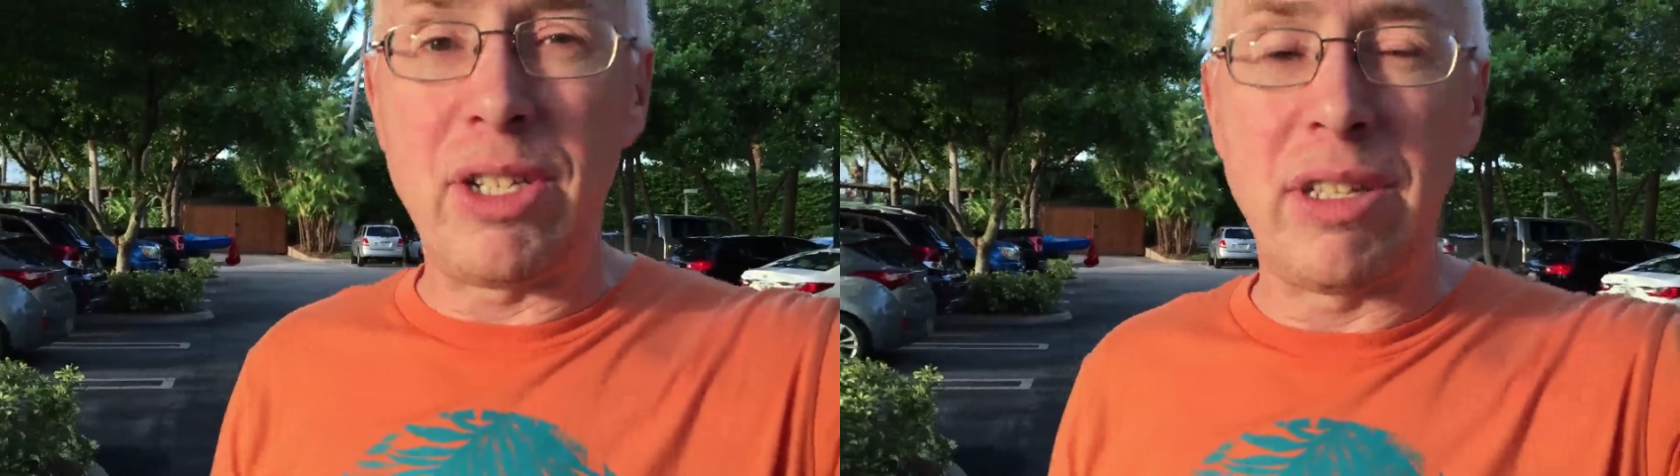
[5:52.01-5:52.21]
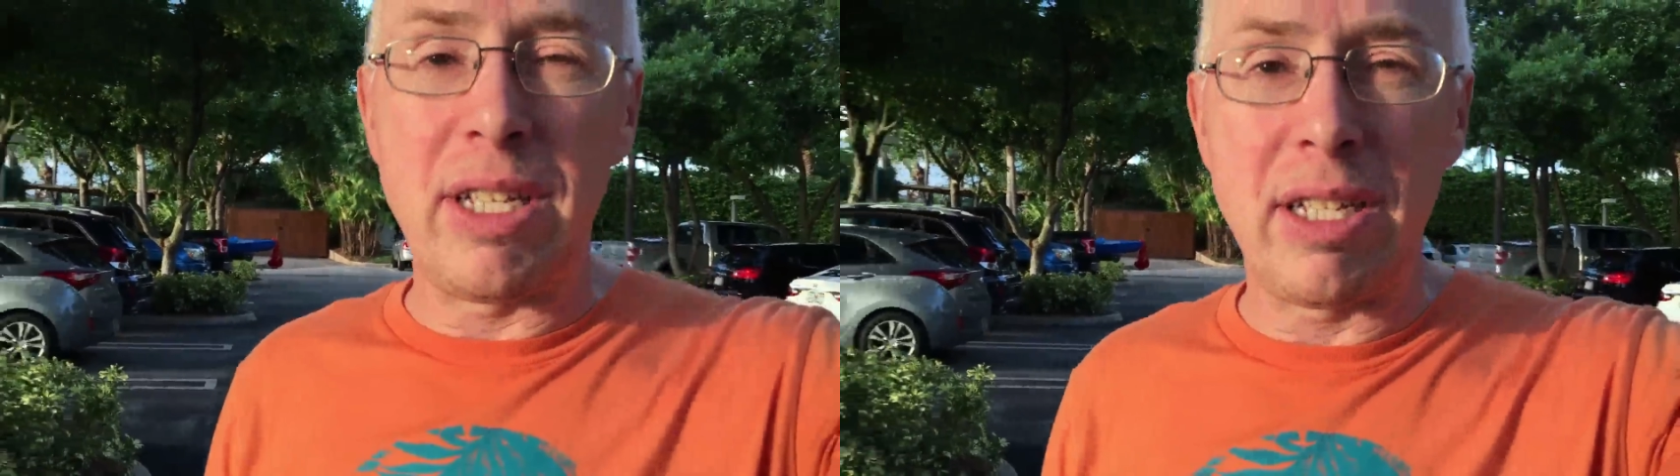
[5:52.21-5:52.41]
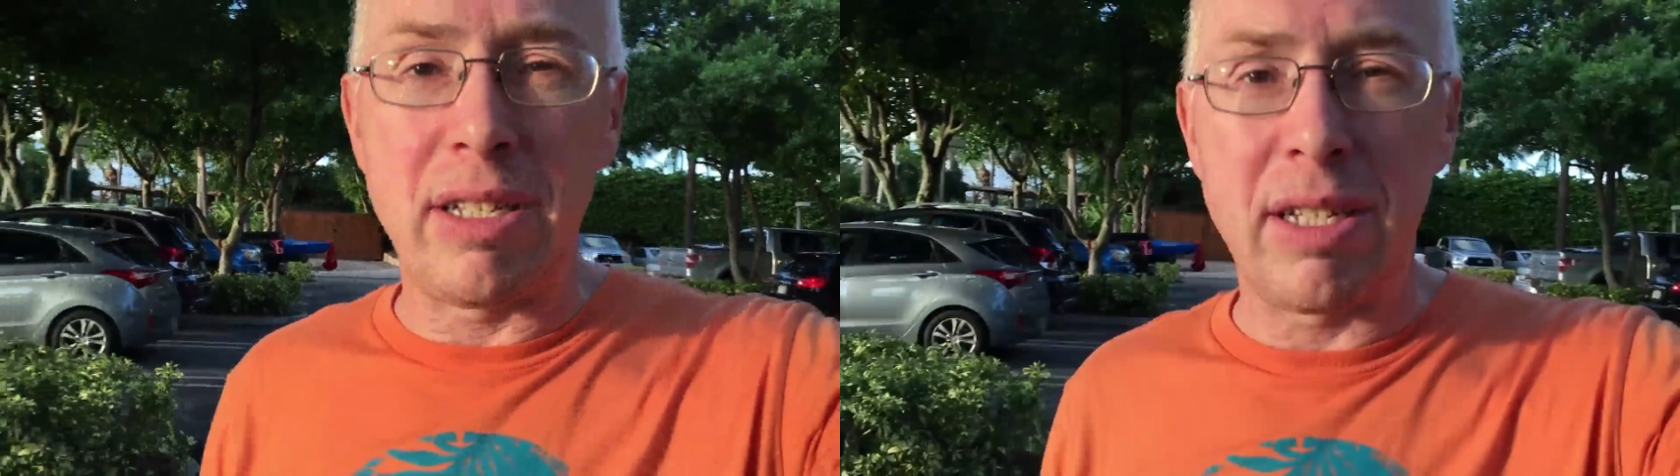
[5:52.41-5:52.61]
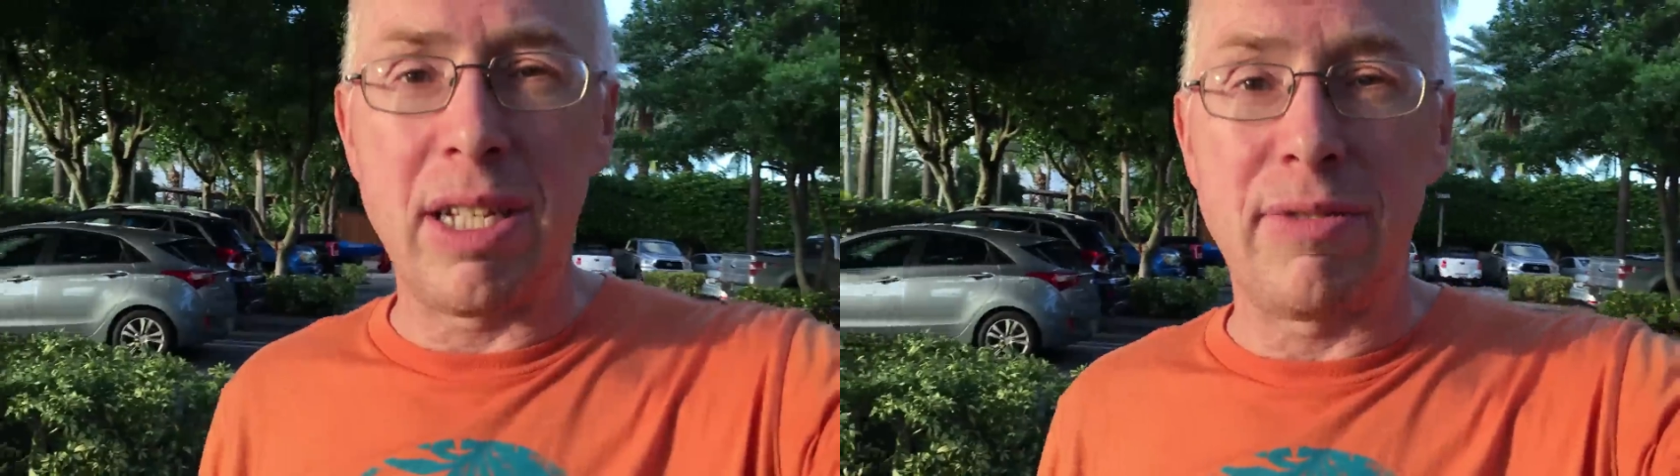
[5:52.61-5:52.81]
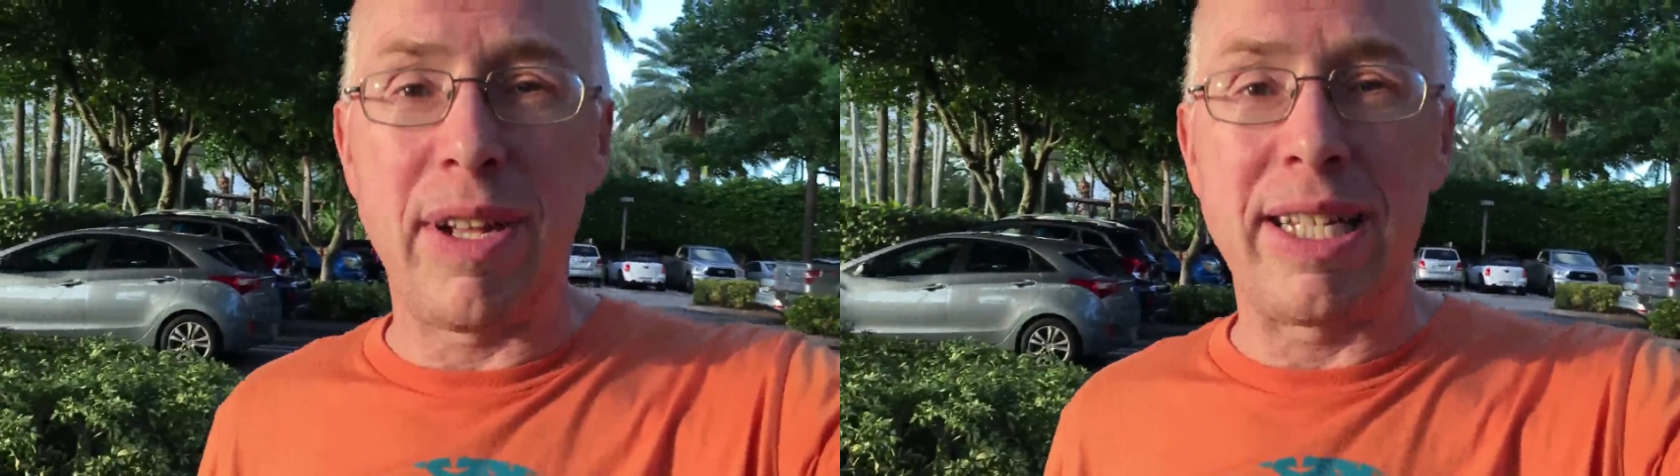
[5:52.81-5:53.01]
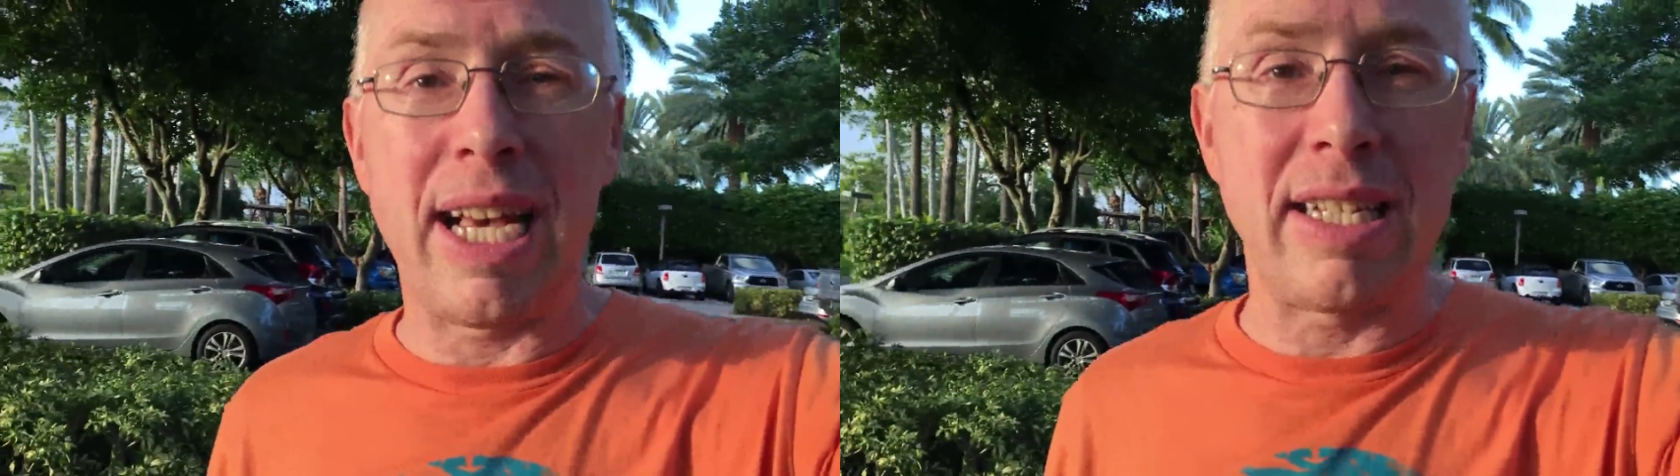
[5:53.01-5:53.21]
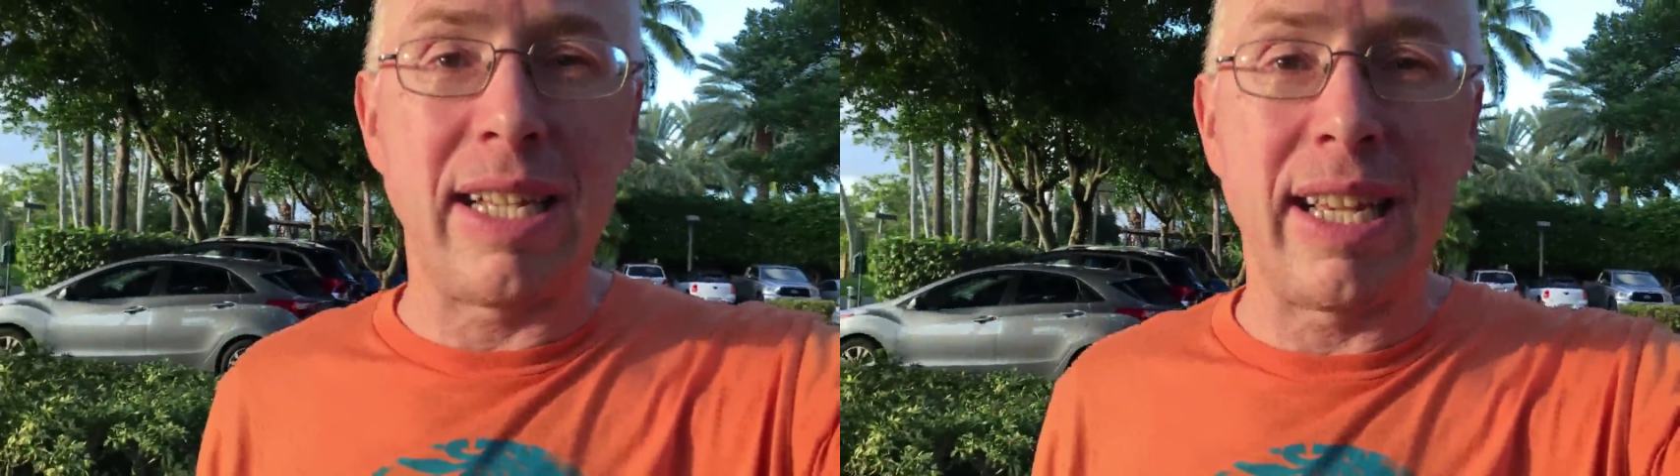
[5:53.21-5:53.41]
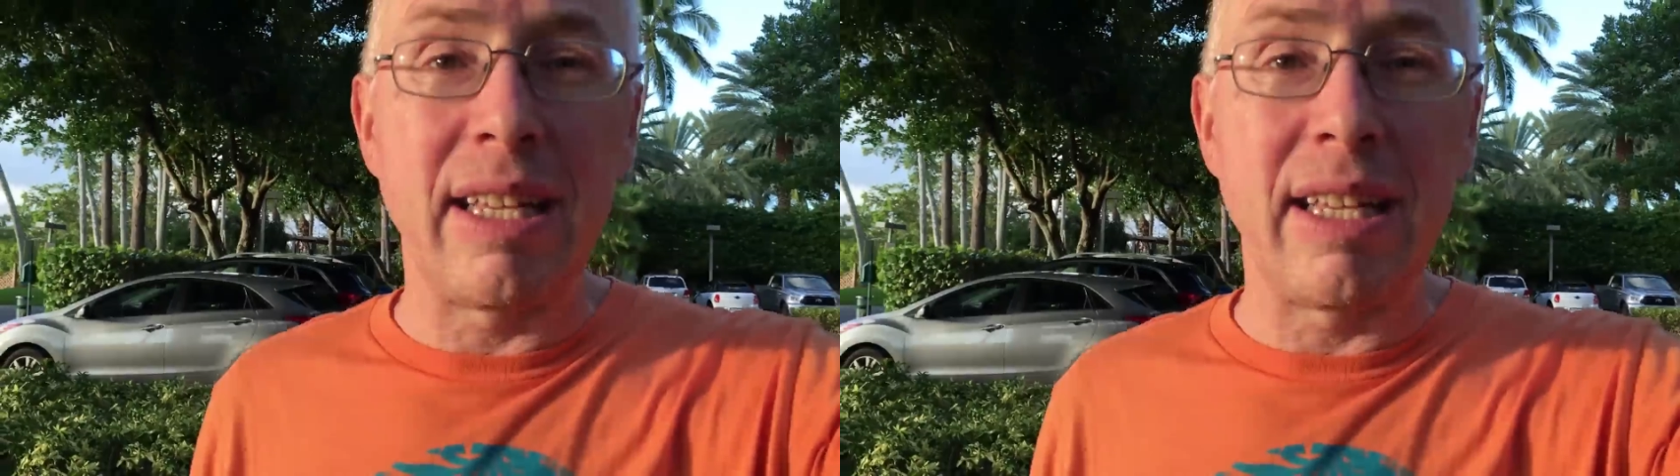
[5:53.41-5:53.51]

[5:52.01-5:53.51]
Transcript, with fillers: on this is, is fantastic.